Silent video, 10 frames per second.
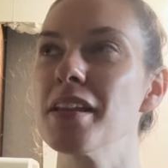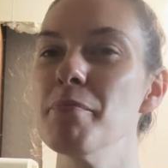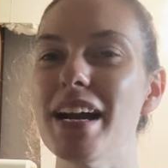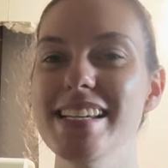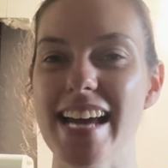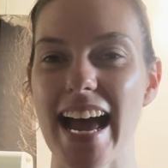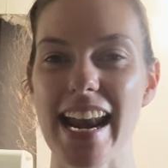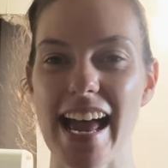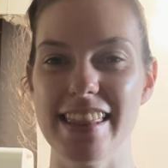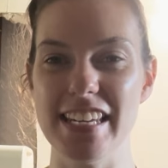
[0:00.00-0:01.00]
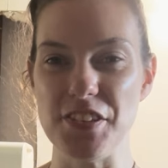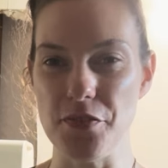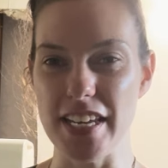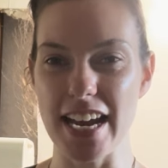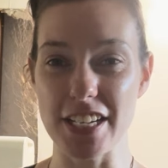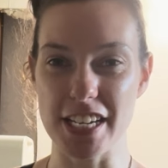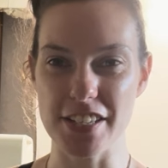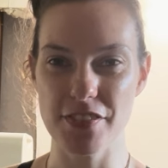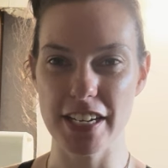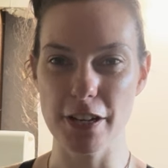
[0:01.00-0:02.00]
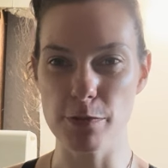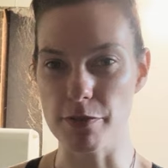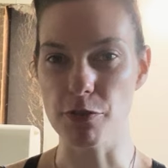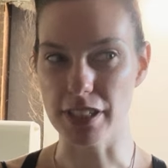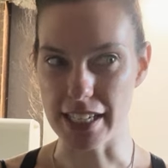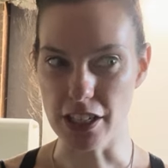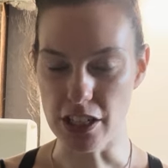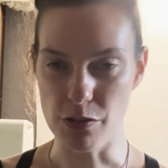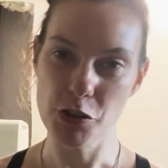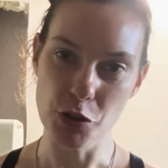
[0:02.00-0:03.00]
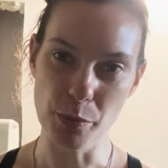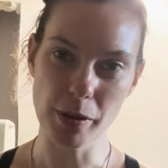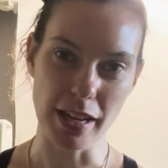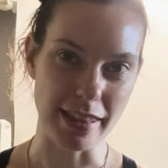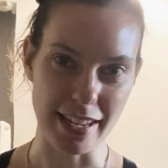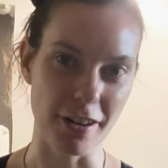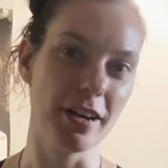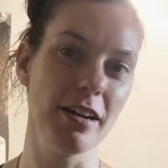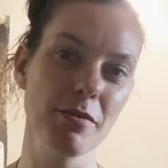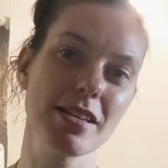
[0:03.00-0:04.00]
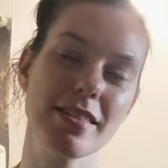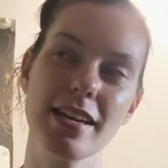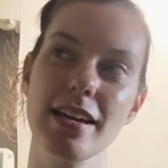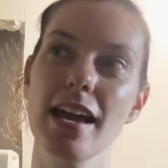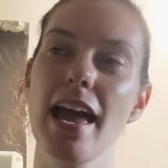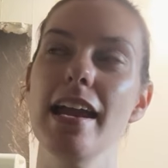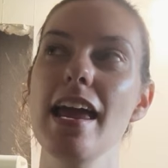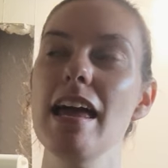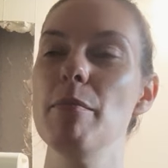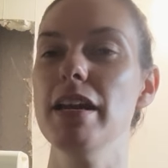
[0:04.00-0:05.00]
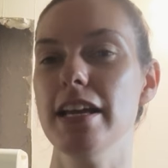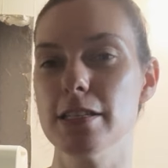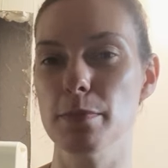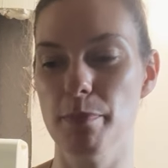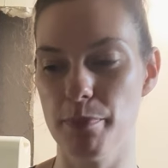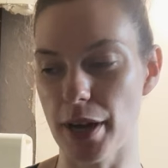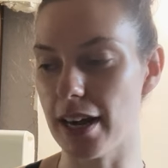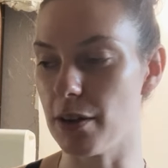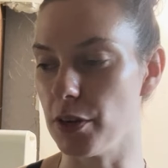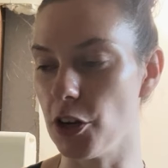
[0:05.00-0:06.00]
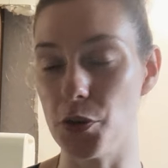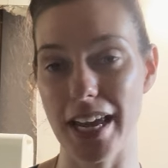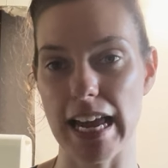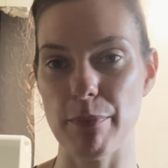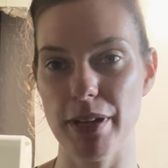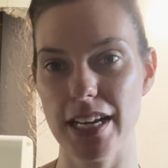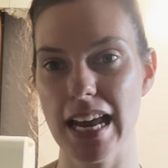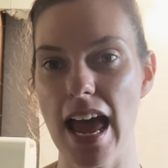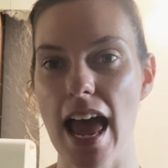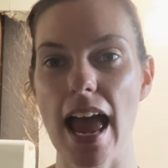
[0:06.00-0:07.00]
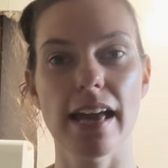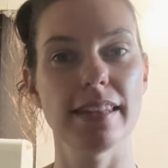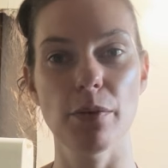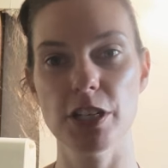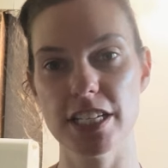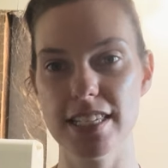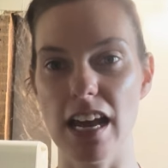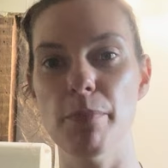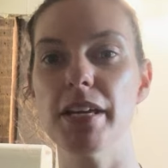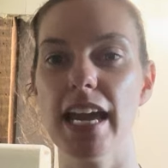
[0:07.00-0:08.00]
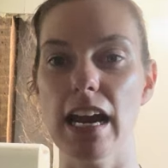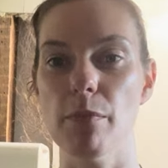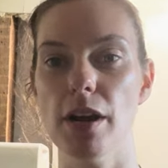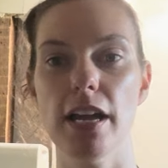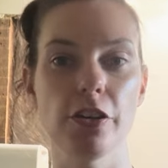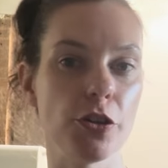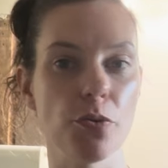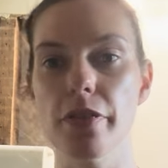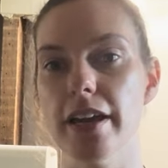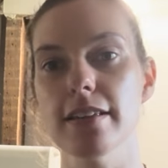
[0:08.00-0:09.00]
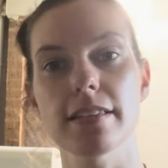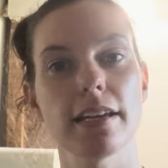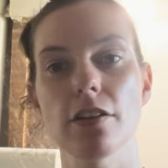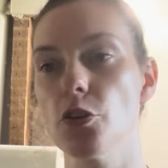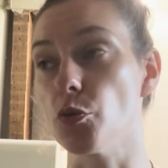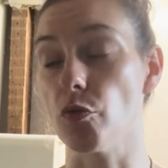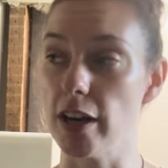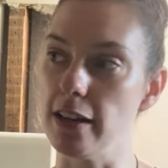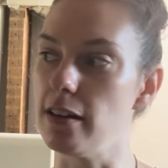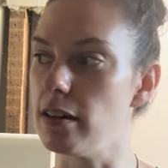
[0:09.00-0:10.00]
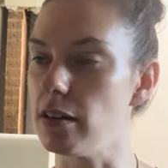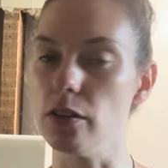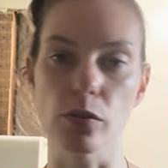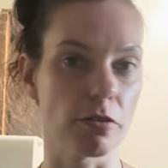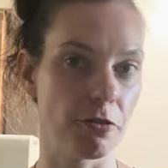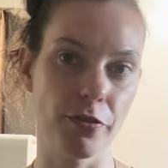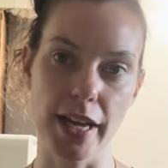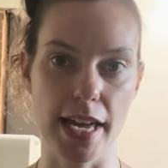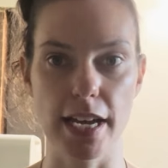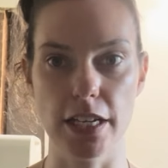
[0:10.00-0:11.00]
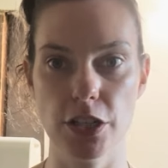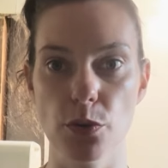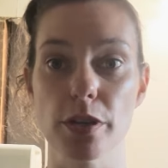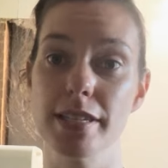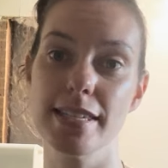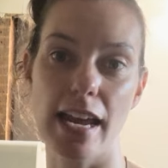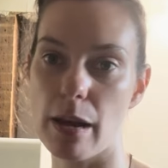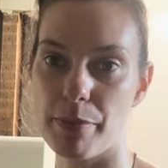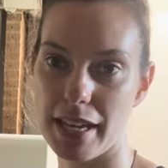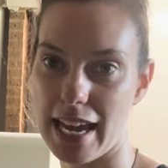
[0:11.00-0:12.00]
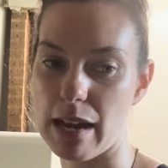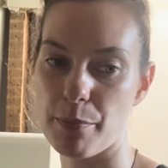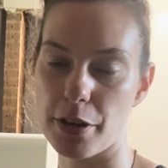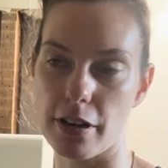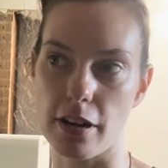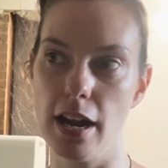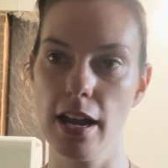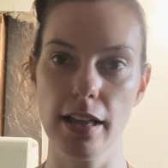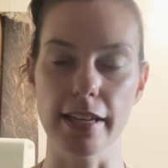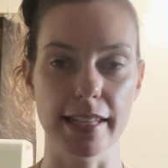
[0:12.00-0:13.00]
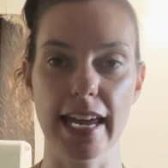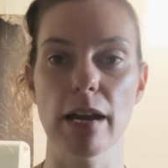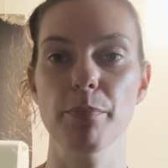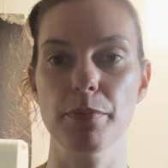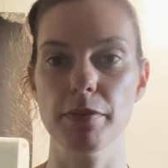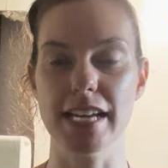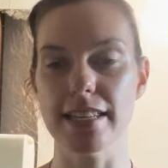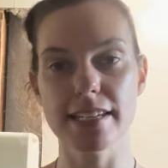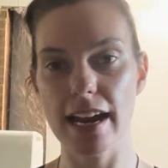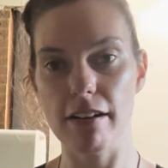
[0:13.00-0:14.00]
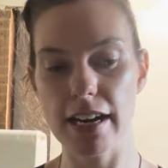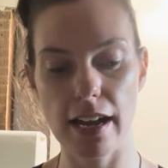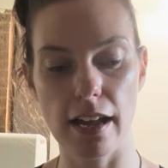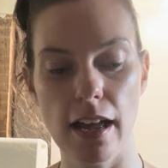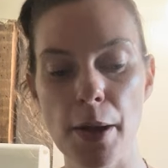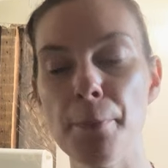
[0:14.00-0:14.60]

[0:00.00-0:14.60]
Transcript: My dad had these VHS videos before like YouTube and the internet was a thing, and him and his buddy would go camping and they would just set up the camera and do things like grill or fish or set up the camper, like the camp tent area.